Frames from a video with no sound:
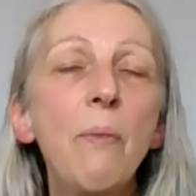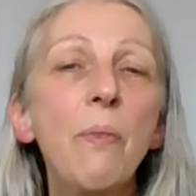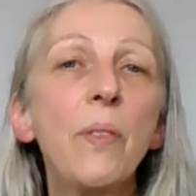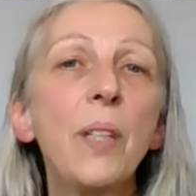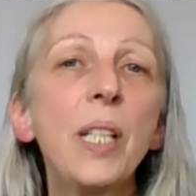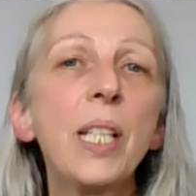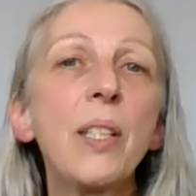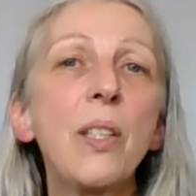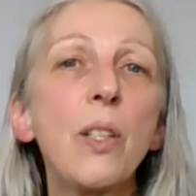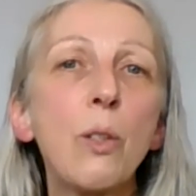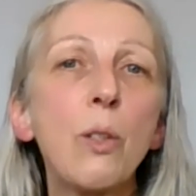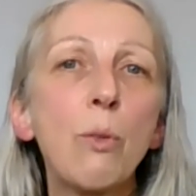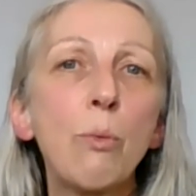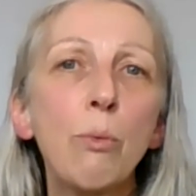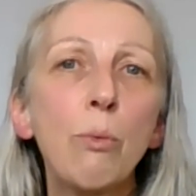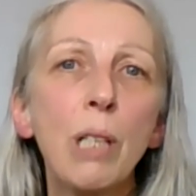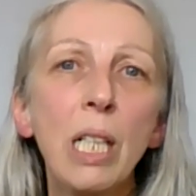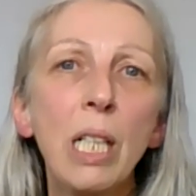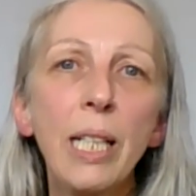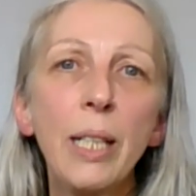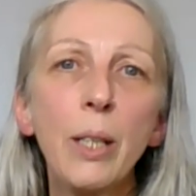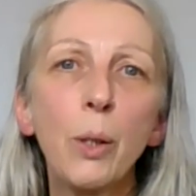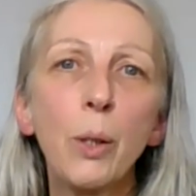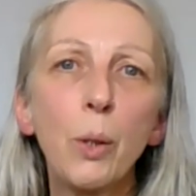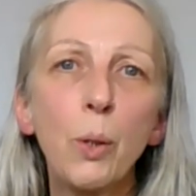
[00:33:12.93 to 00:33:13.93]
This is
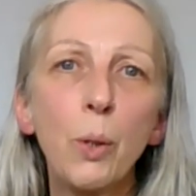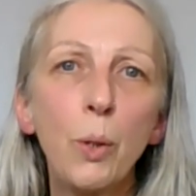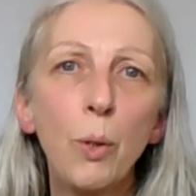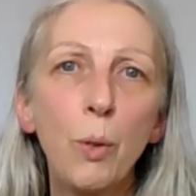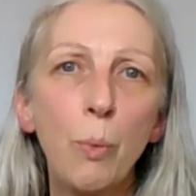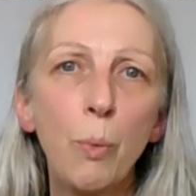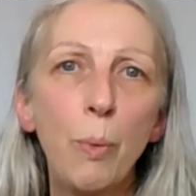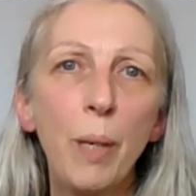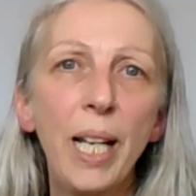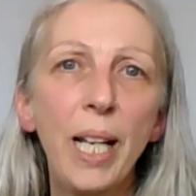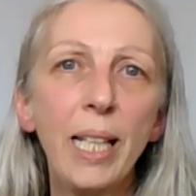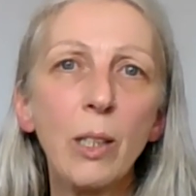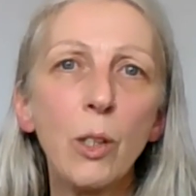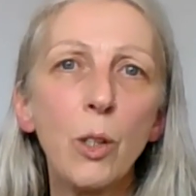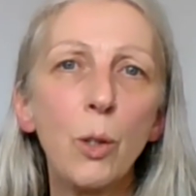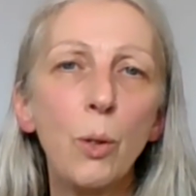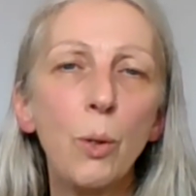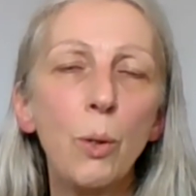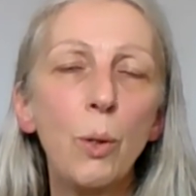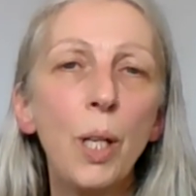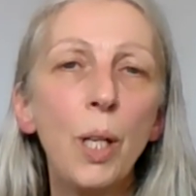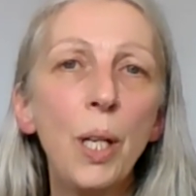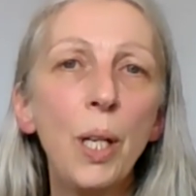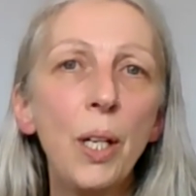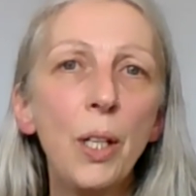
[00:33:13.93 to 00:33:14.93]
really a good way
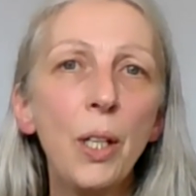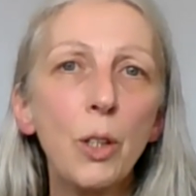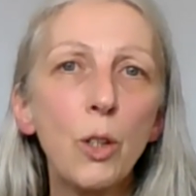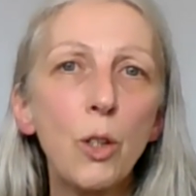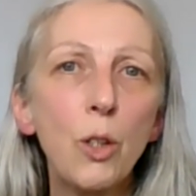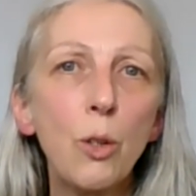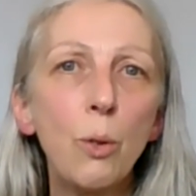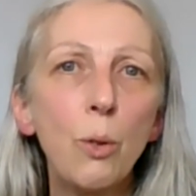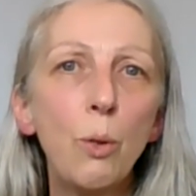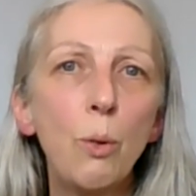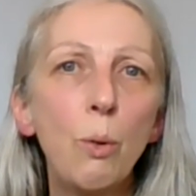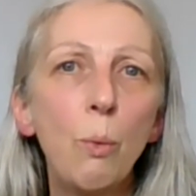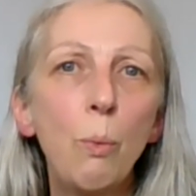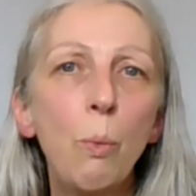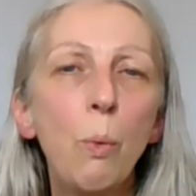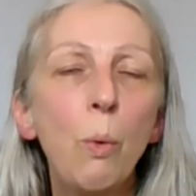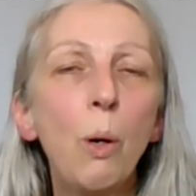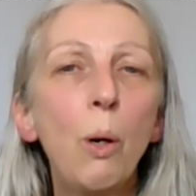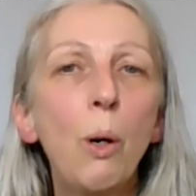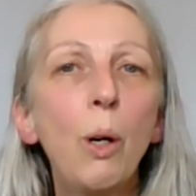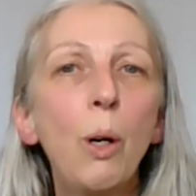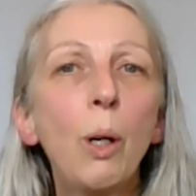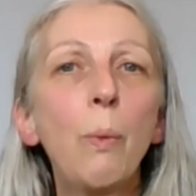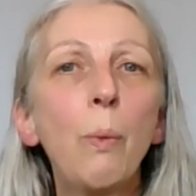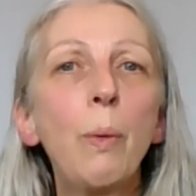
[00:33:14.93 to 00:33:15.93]
to
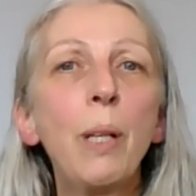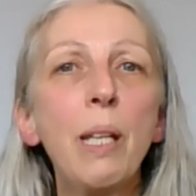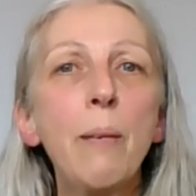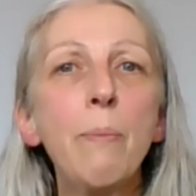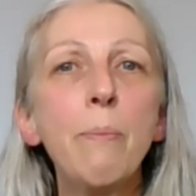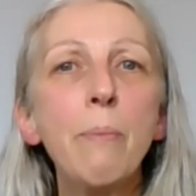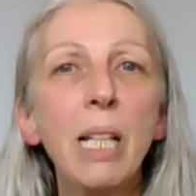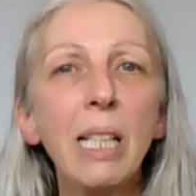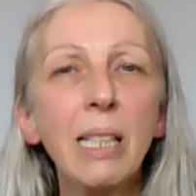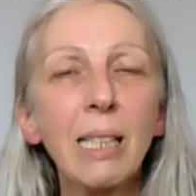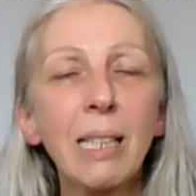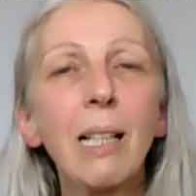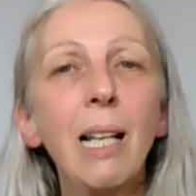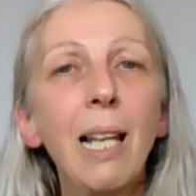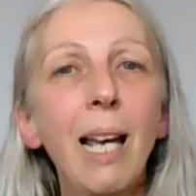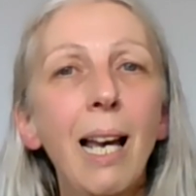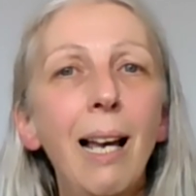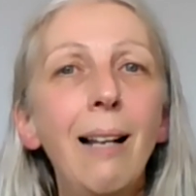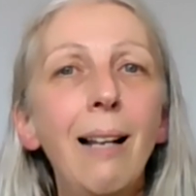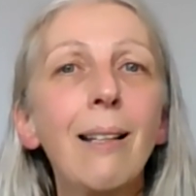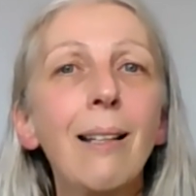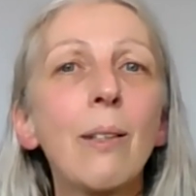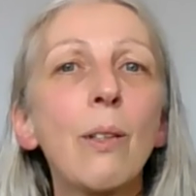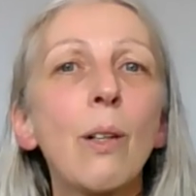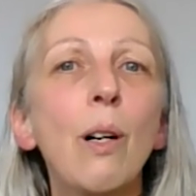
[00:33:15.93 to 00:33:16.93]
work with the mental
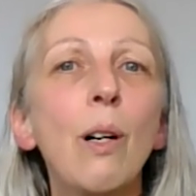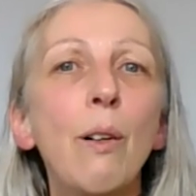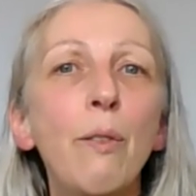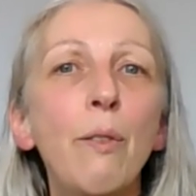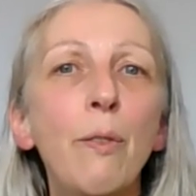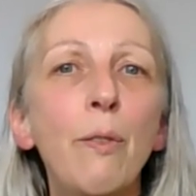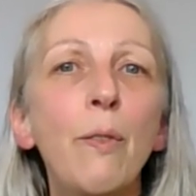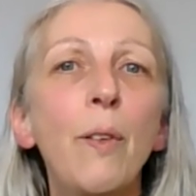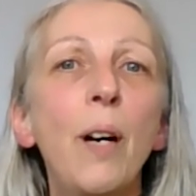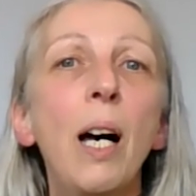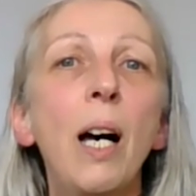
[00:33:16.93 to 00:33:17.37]
health of